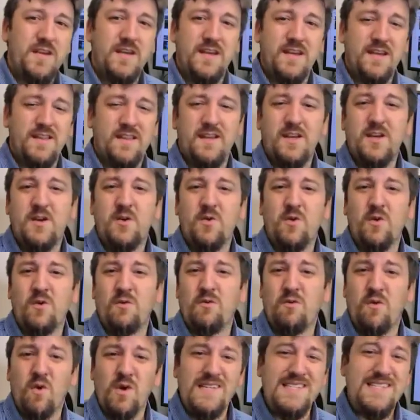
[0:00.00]
the
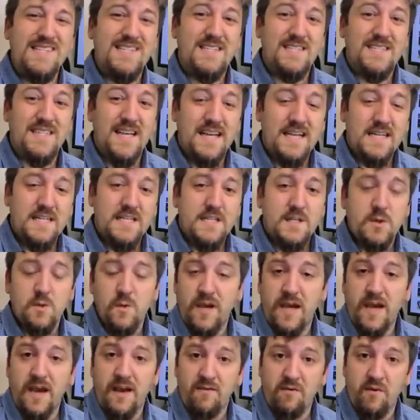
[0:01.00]
Google Voice Intents that
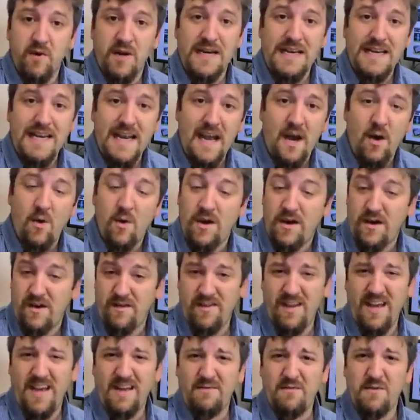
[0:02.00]
we have right now and
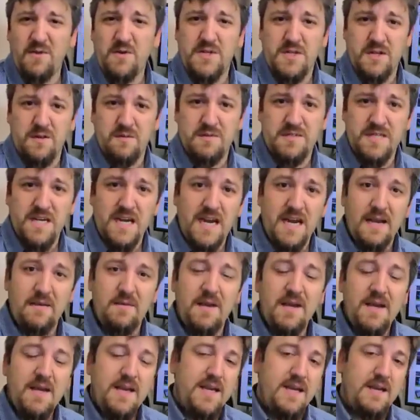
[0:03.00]
have had for some
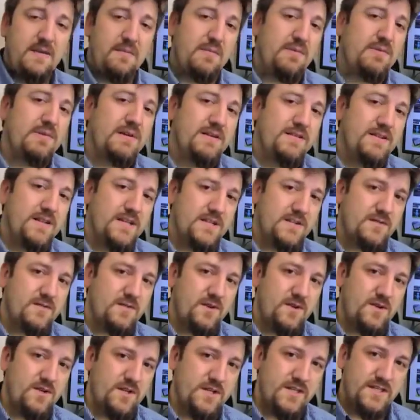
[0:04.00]
time in previous
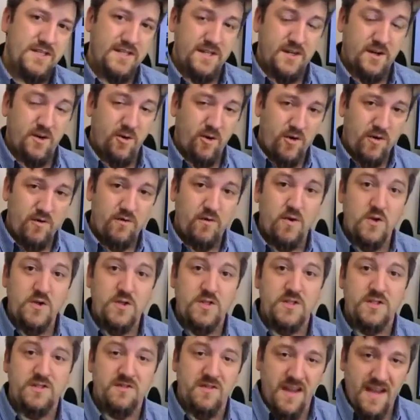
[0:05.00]
versions and current
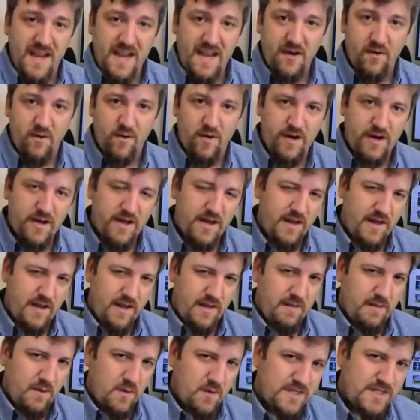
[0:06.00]
versions of Android.
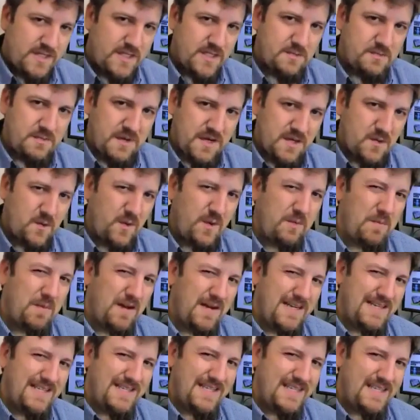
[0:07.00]
We suspect we
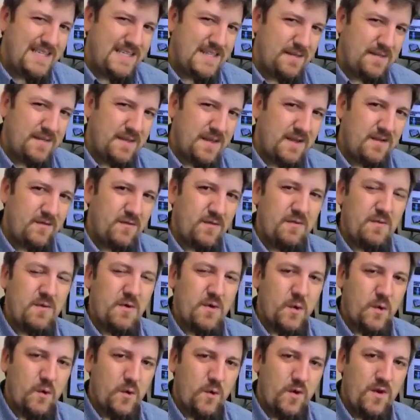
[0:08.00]
might see something from
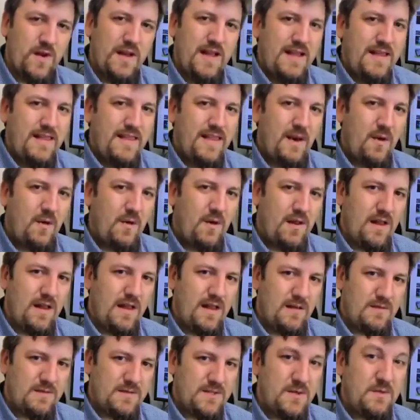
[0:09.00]
Google that will
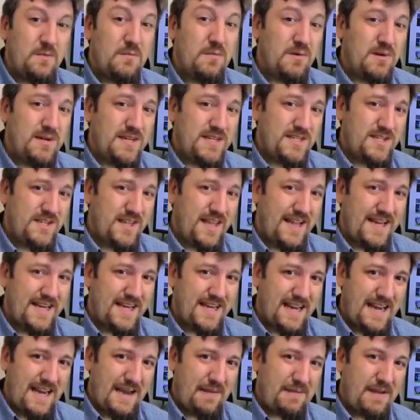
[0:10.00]
help to bridge
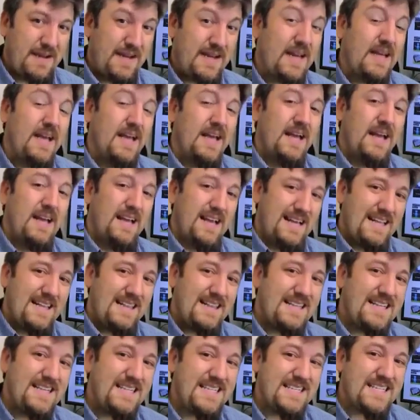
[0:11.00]
that gap and
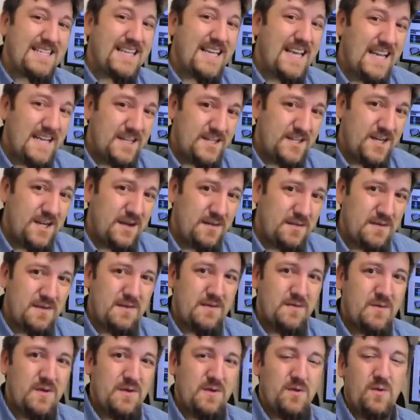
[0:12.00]
at least catch
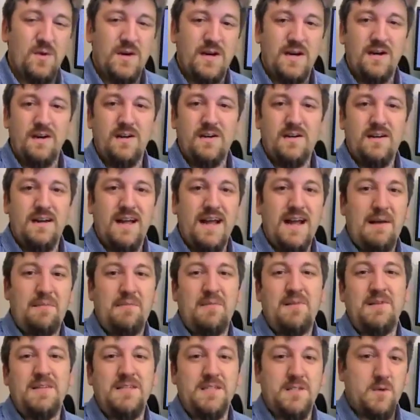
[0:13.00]
up with where
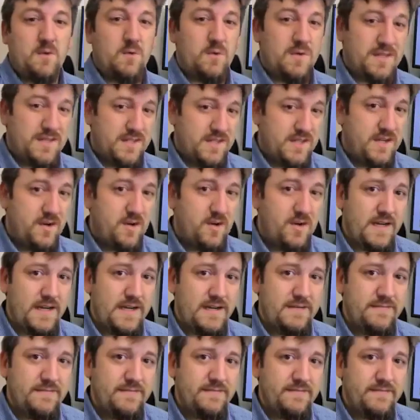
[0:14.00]
Apple is with Siri.
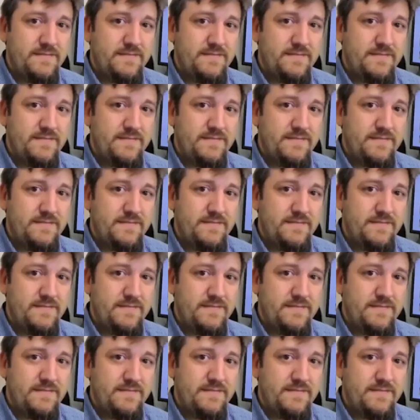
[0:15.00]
